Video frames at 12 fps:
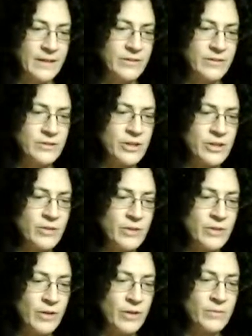"Do you
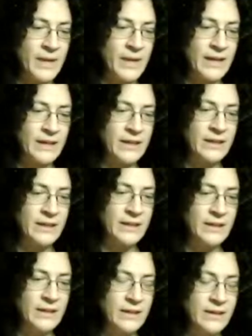know my
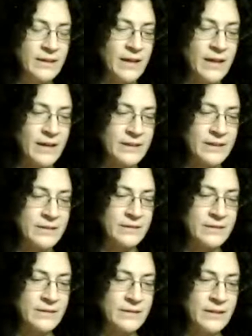guardian,
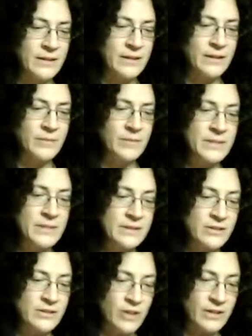Mr.
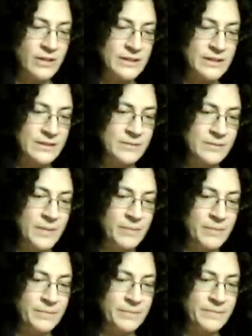Jarndyce,
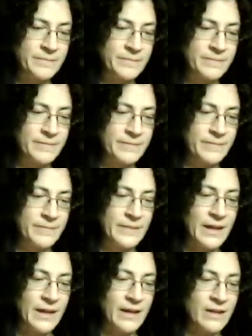ma'am?"
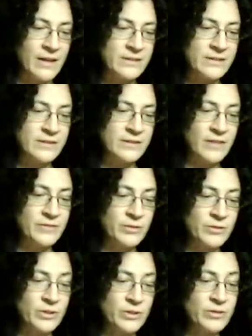I asked after
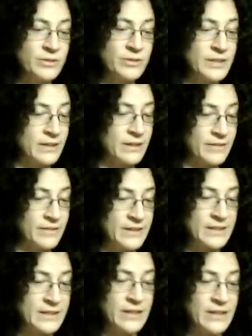a good deal of
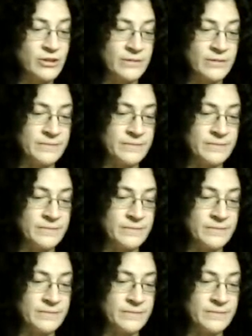hesitation.